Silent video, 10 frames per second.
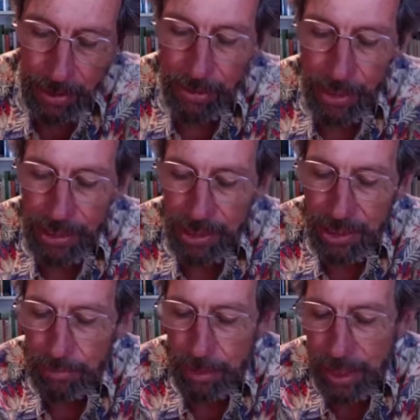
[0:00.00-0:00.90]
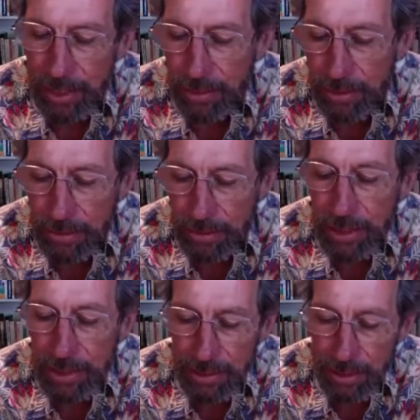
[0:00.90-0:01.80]
Crossing Paiute Creek
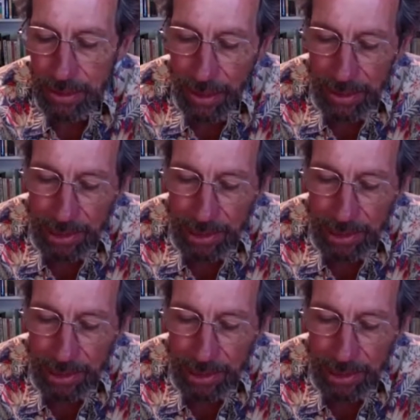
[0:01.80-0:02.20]
to the hot